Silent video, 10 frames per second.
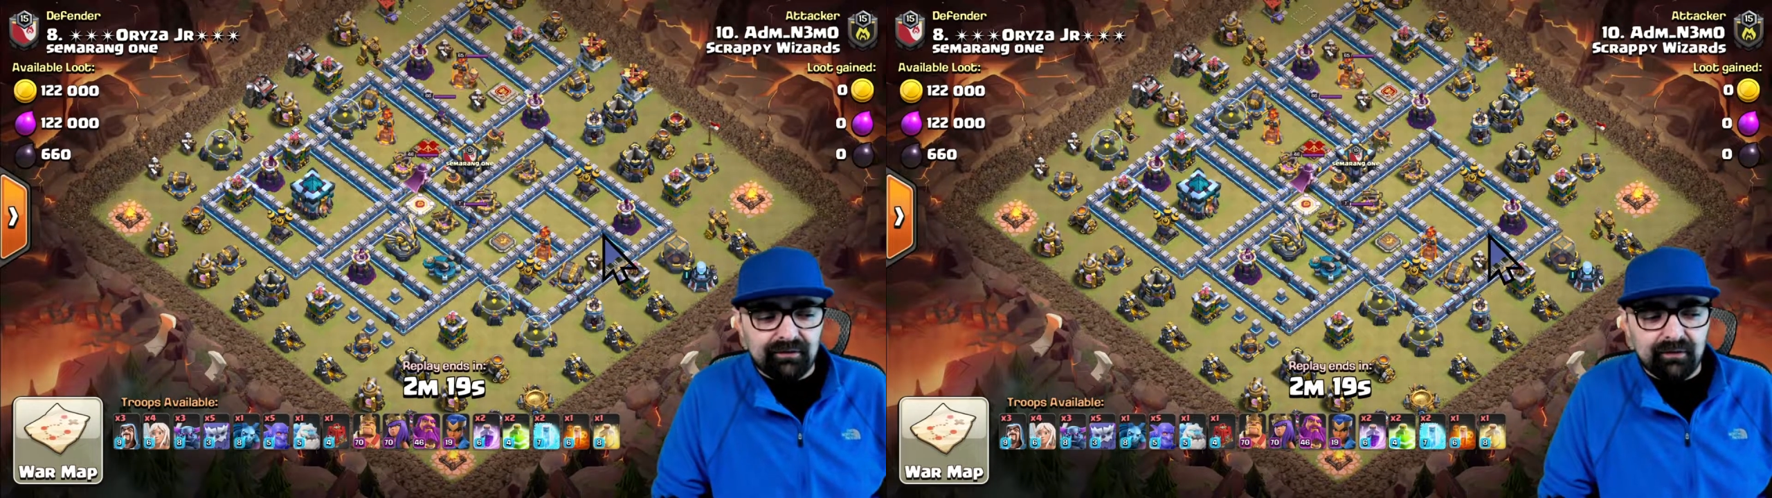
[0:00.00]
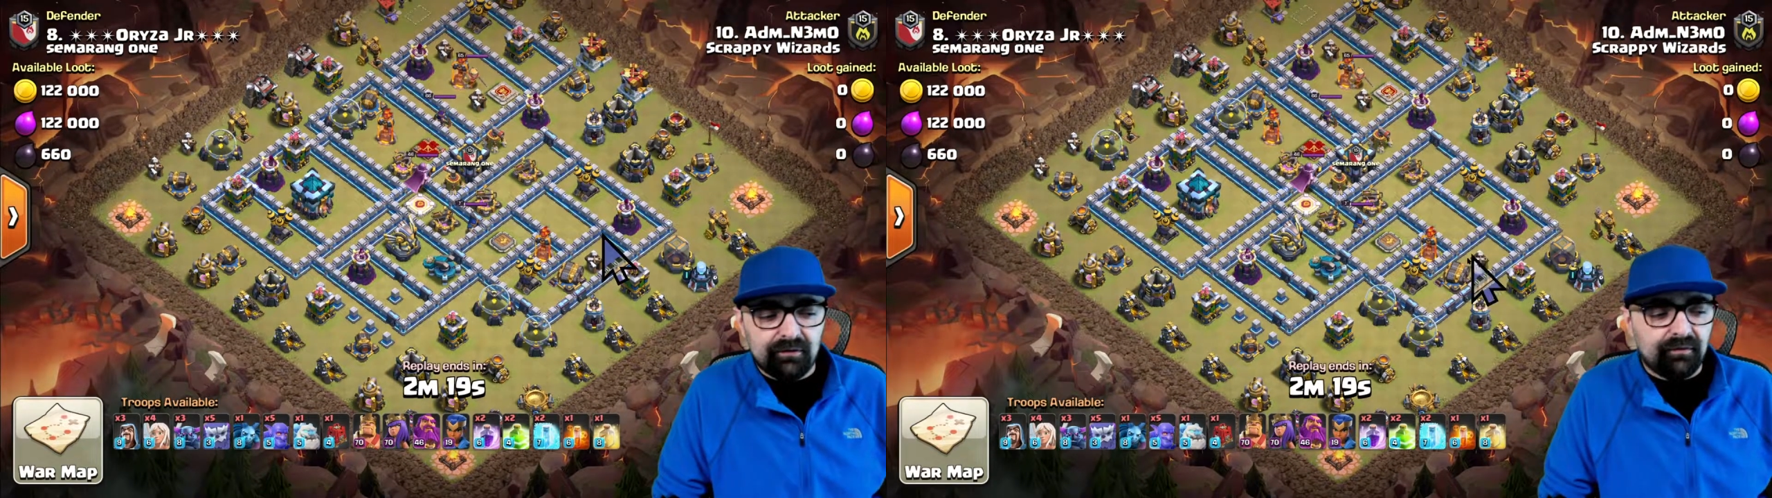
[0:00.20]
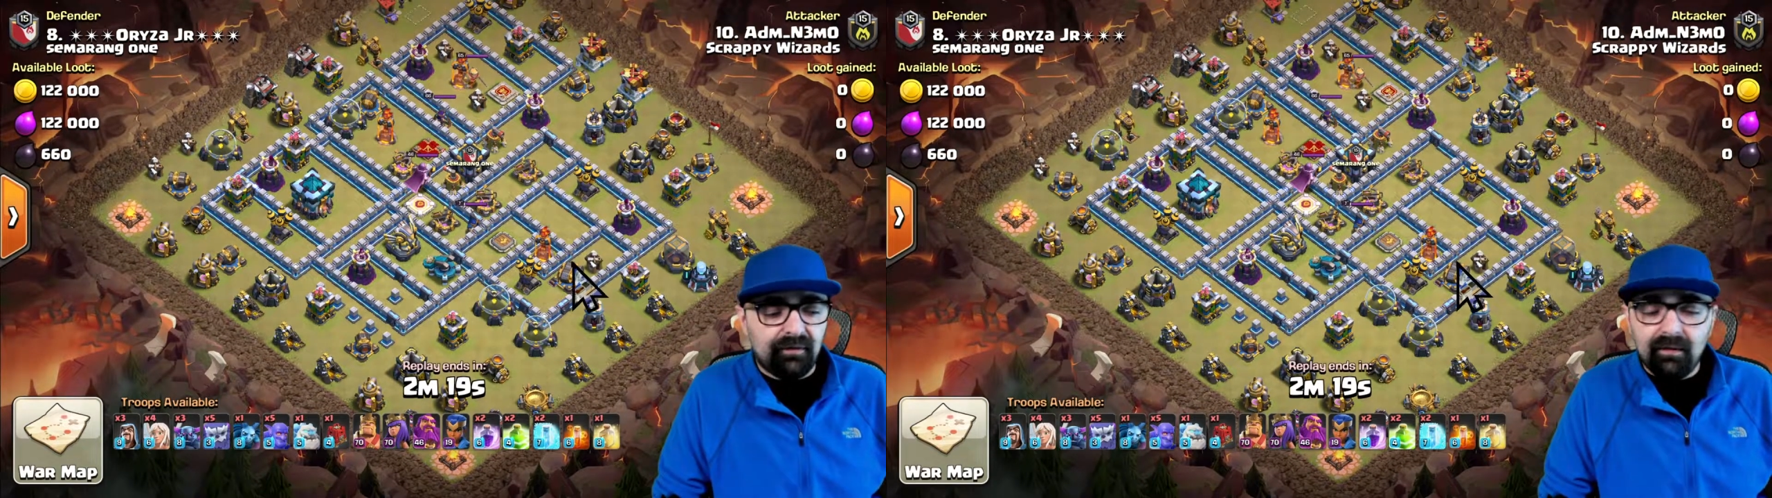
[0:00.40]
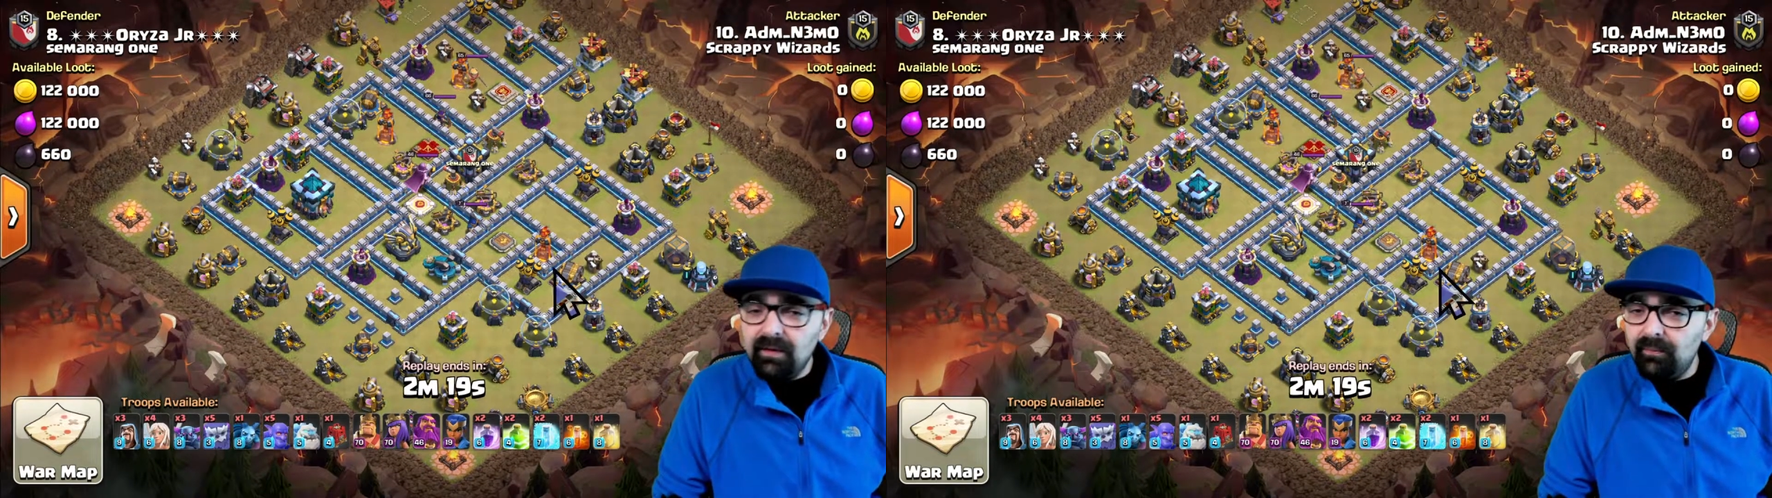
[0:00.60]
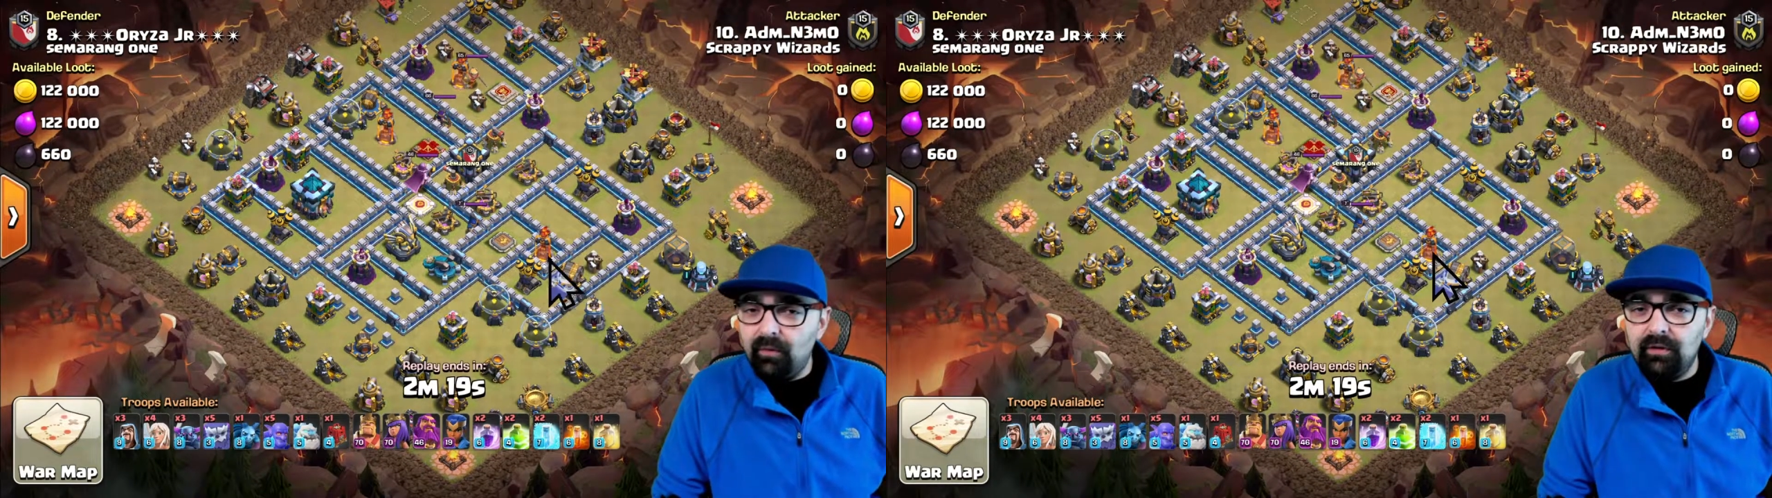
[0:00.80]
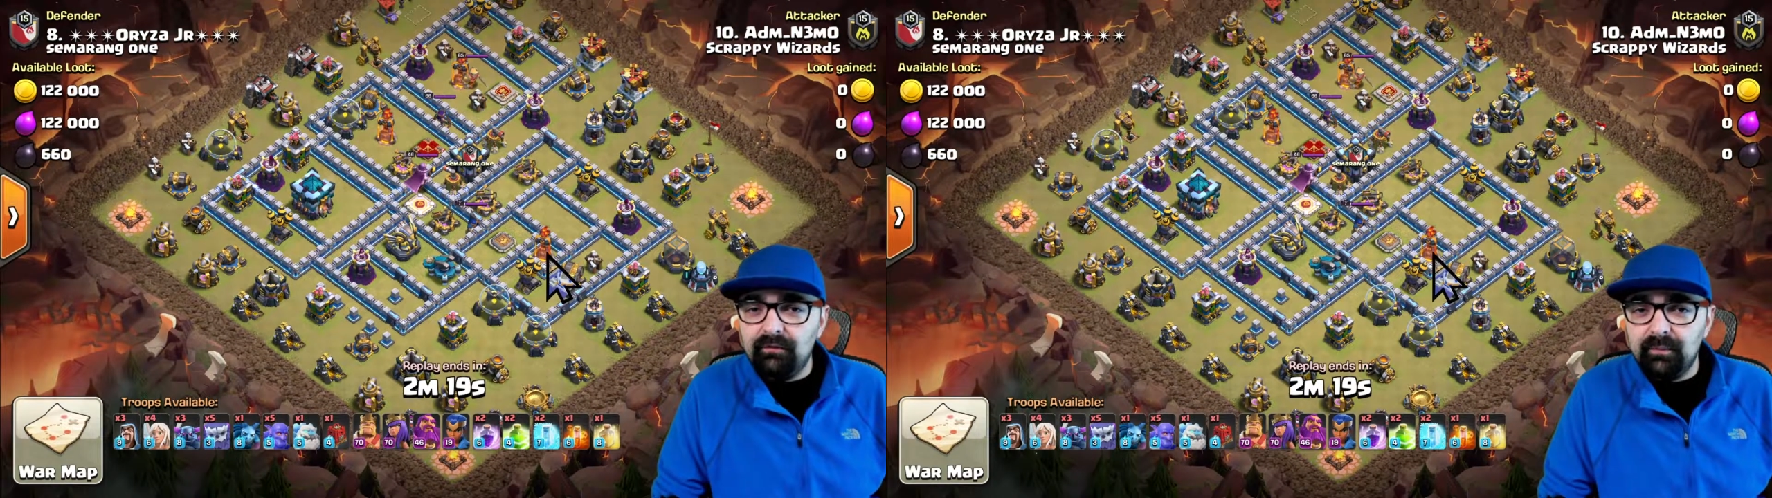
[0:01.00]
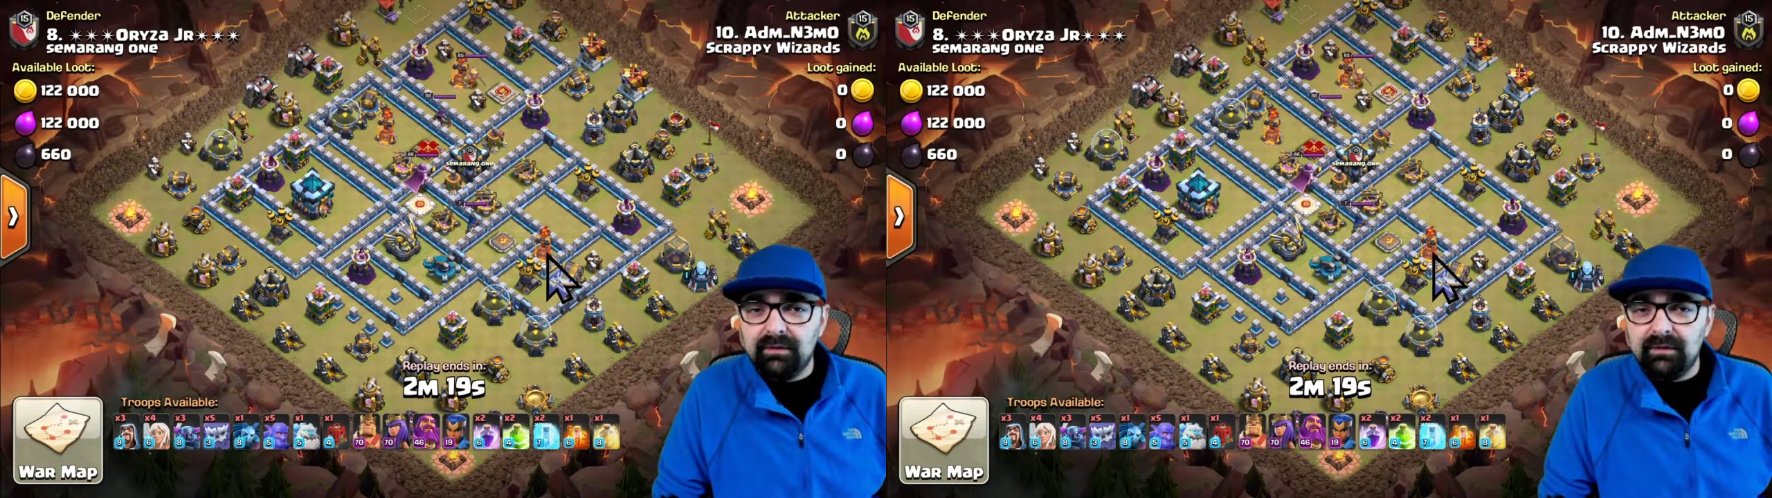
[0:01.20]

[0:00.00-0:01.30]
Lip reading: so it's very important for me